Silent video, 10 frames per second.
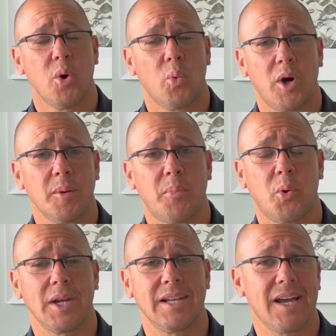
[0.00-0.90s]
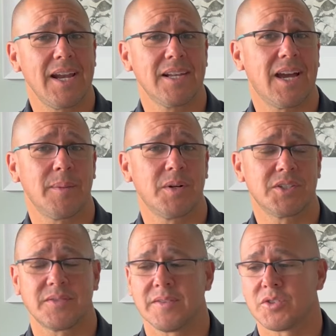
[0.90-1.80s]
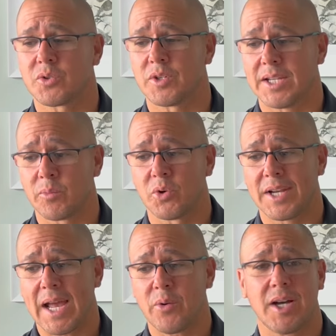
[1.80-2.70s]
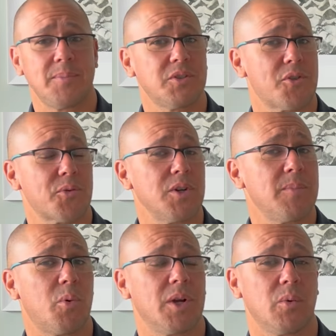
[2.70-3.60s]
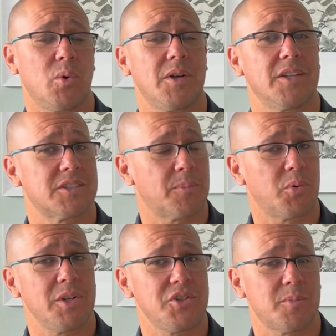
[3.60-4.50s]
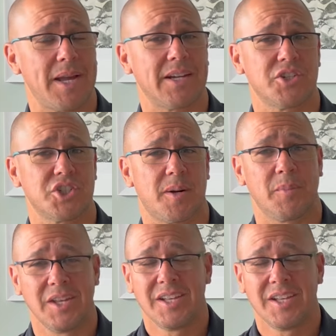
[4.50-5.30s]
1.99 months of inventory, and we're now up to 3.1. That's a pretty dramatic jump.